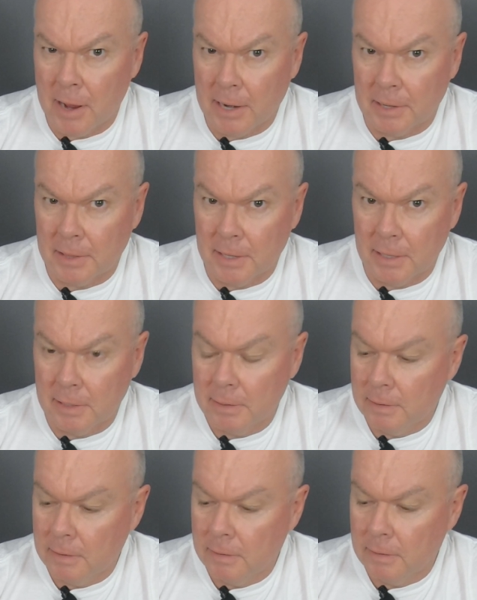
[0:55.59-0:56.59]
out of
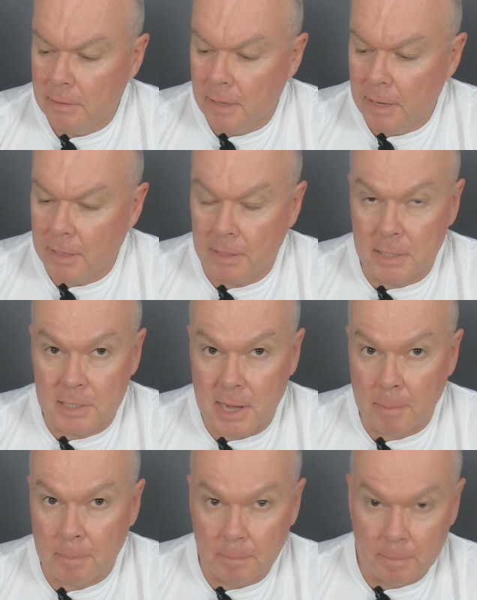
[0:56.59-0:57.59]
the
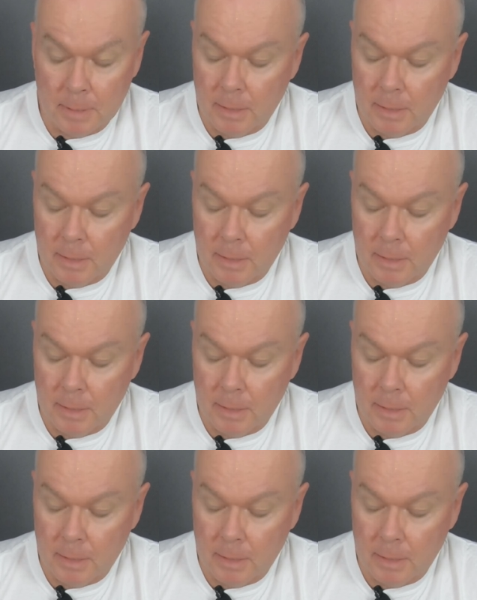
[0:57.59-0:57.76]
tap